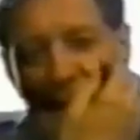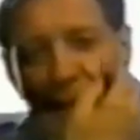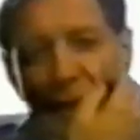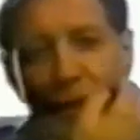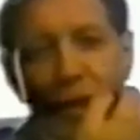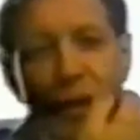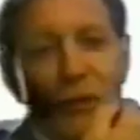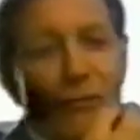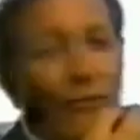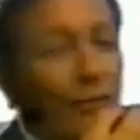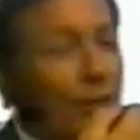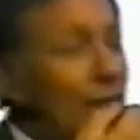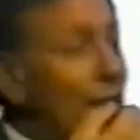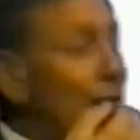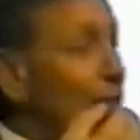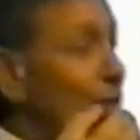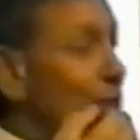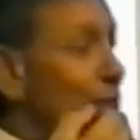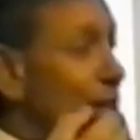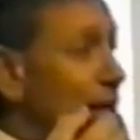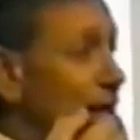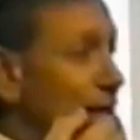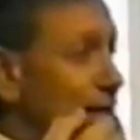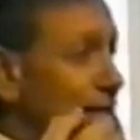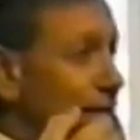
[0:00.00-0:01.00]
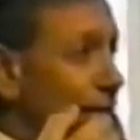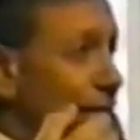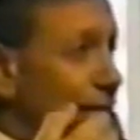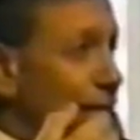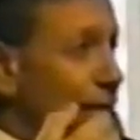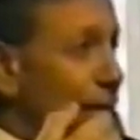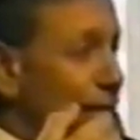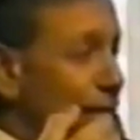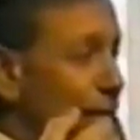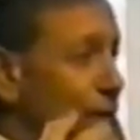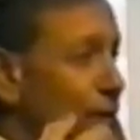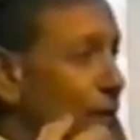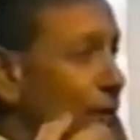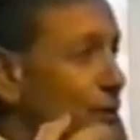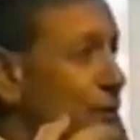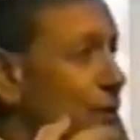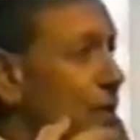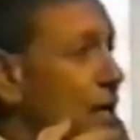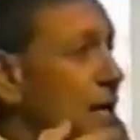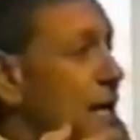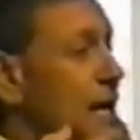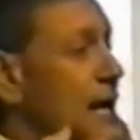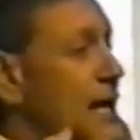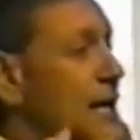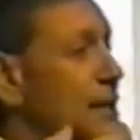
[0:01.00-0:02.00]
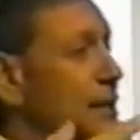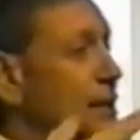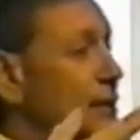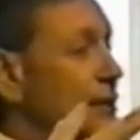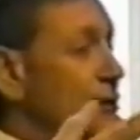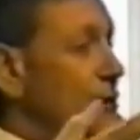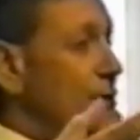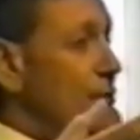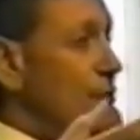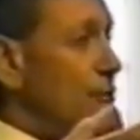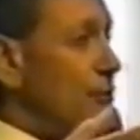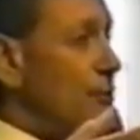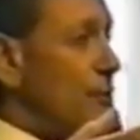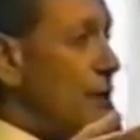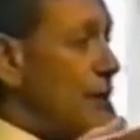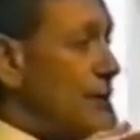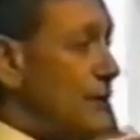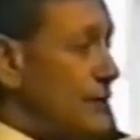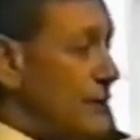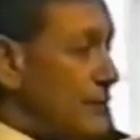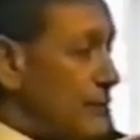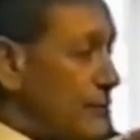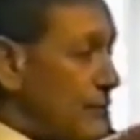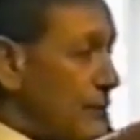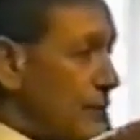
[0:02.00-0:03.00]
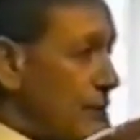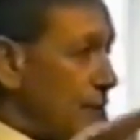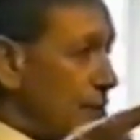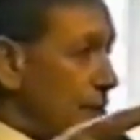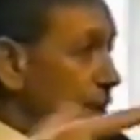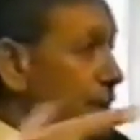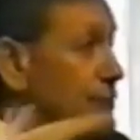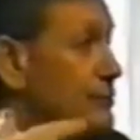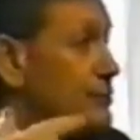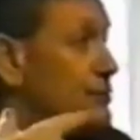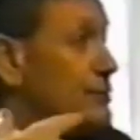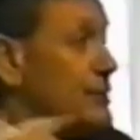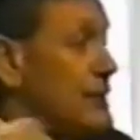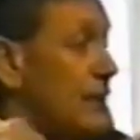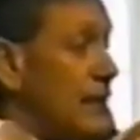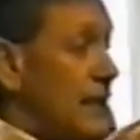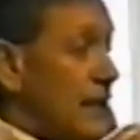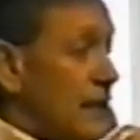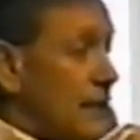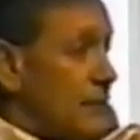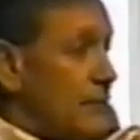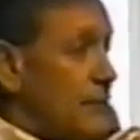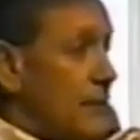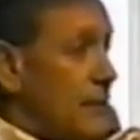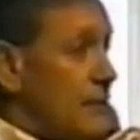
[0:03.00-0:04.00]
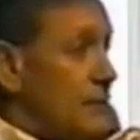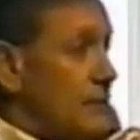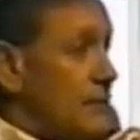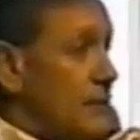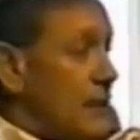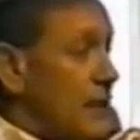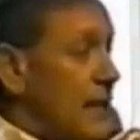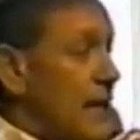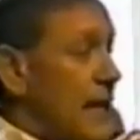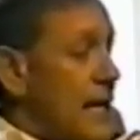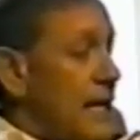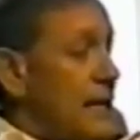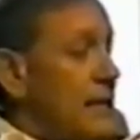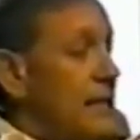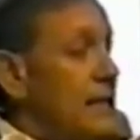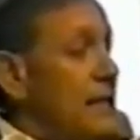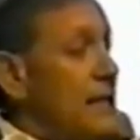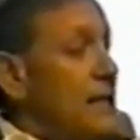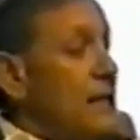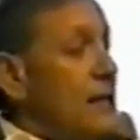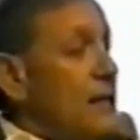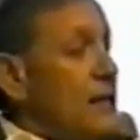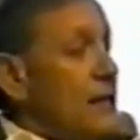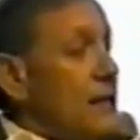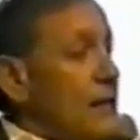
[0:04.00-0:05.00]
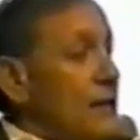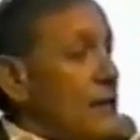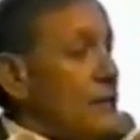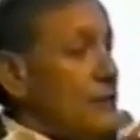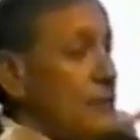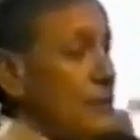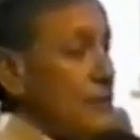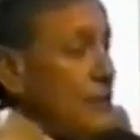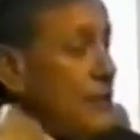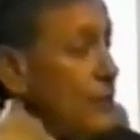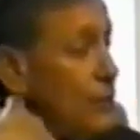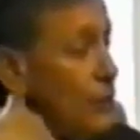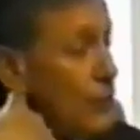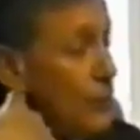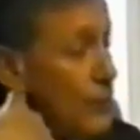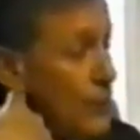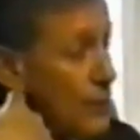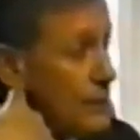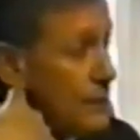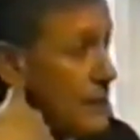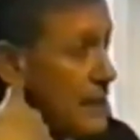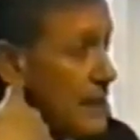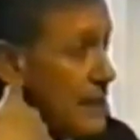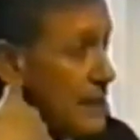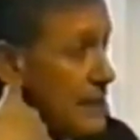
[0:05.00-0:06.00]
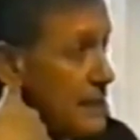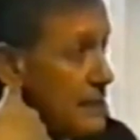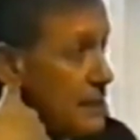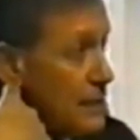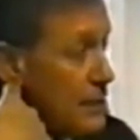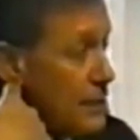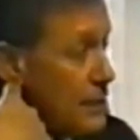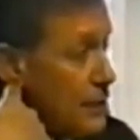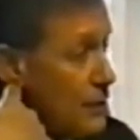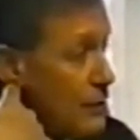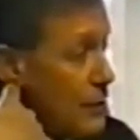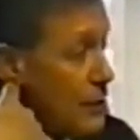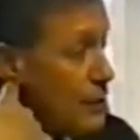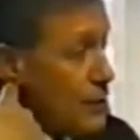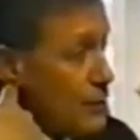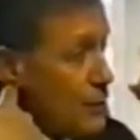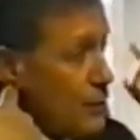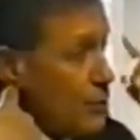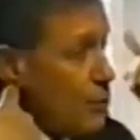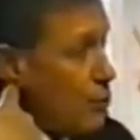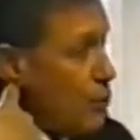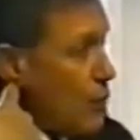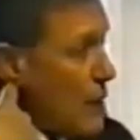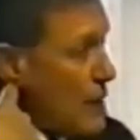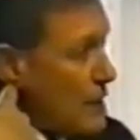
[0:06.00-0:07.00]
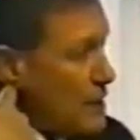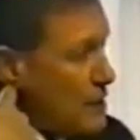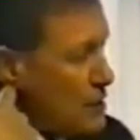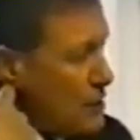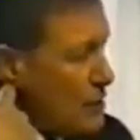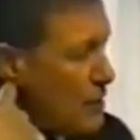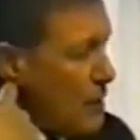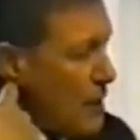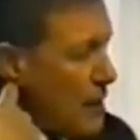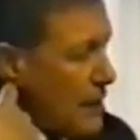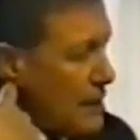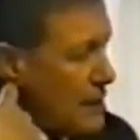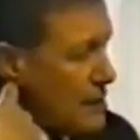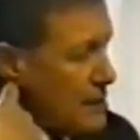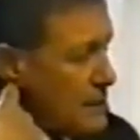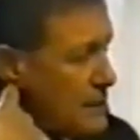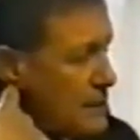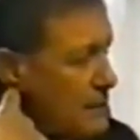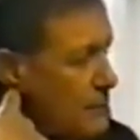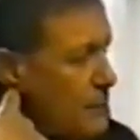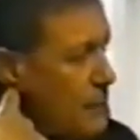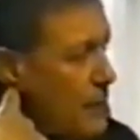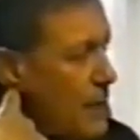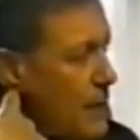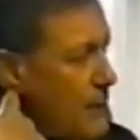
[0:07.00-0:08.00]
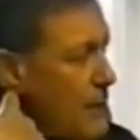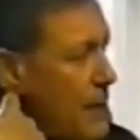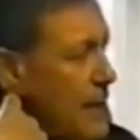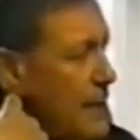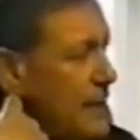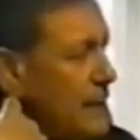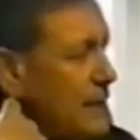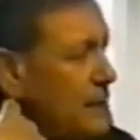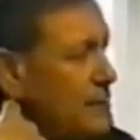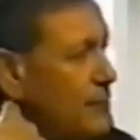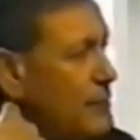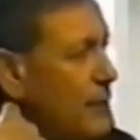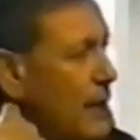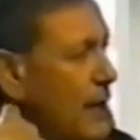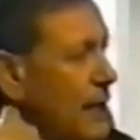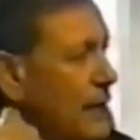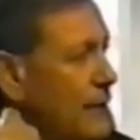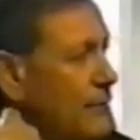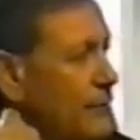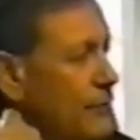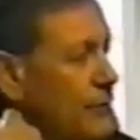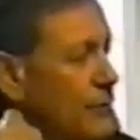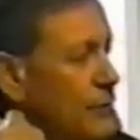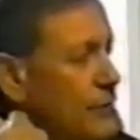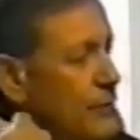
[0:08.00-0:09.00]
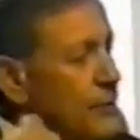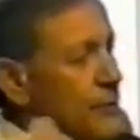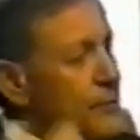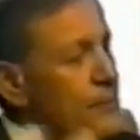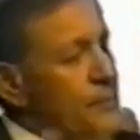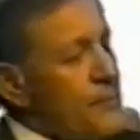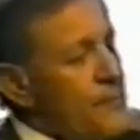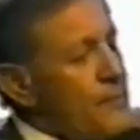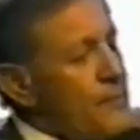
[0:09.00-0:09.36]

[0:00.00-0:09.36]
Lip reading: And I've never missed, I've never lost. And an interesting experience I had, because I did all my studies in the US with one scientist that made this breakthrough.